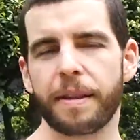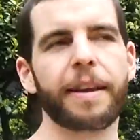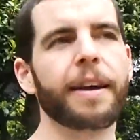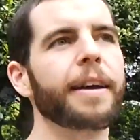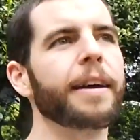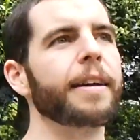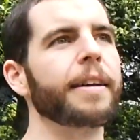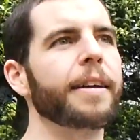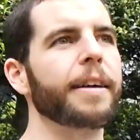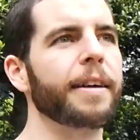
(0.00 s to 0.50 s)

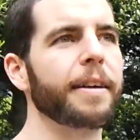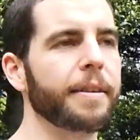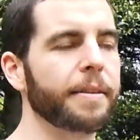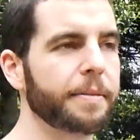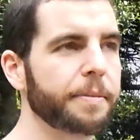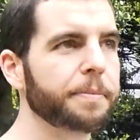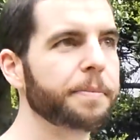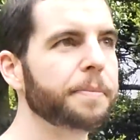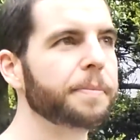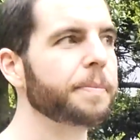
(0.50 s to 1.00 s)

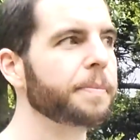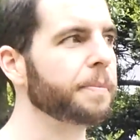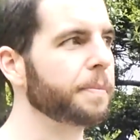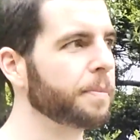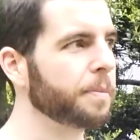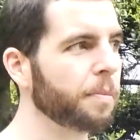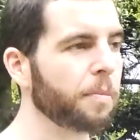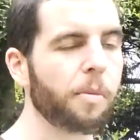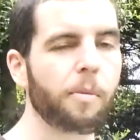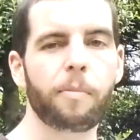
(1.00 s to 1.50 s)

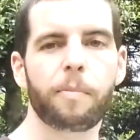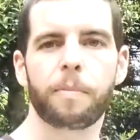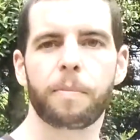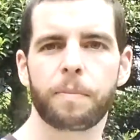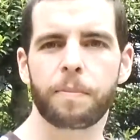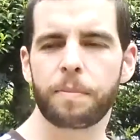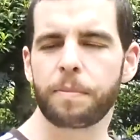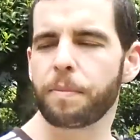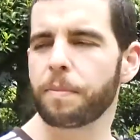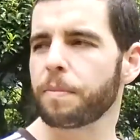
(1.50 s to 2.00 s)

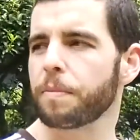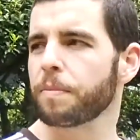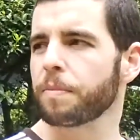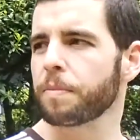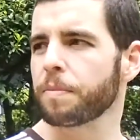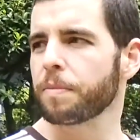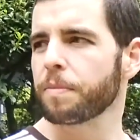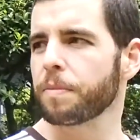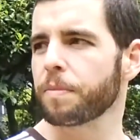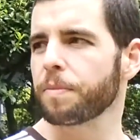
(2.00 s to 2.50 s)

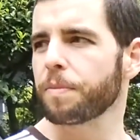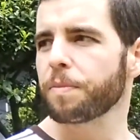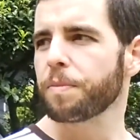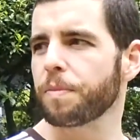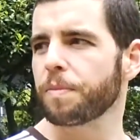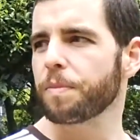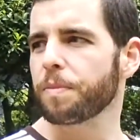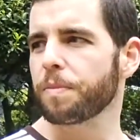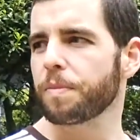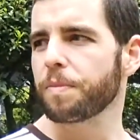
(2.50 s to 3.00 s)

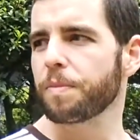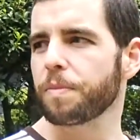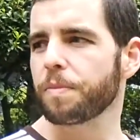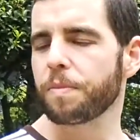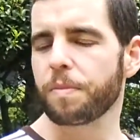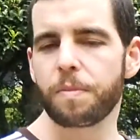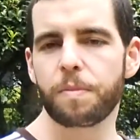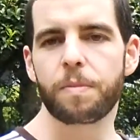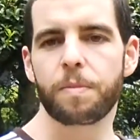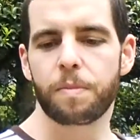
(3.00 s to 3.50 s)

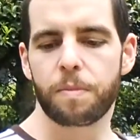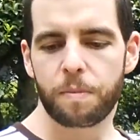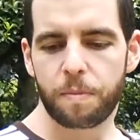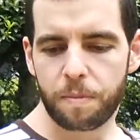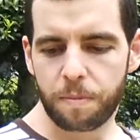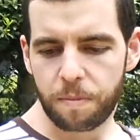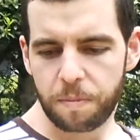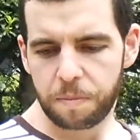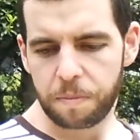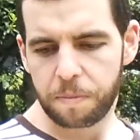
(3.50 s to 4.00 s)

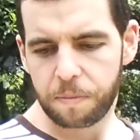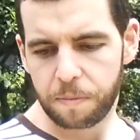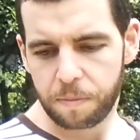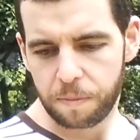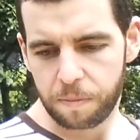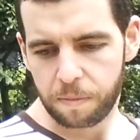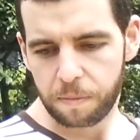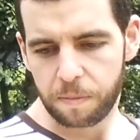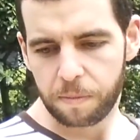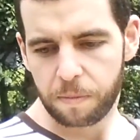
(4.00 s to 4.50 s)

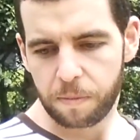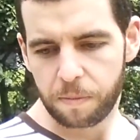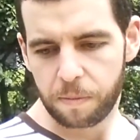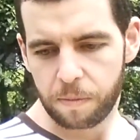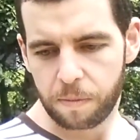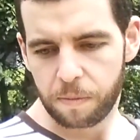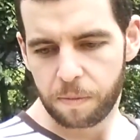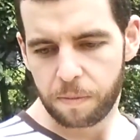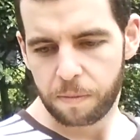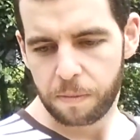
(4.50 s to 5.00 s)

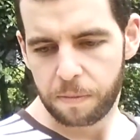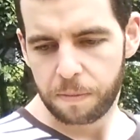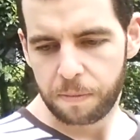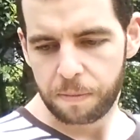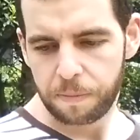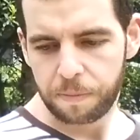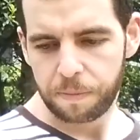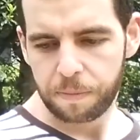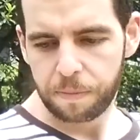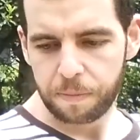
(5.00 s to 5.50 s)

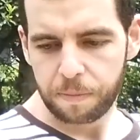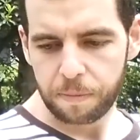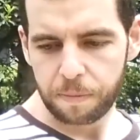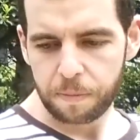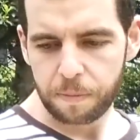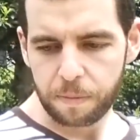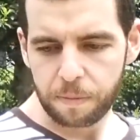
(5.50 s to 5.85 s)
(not speaking)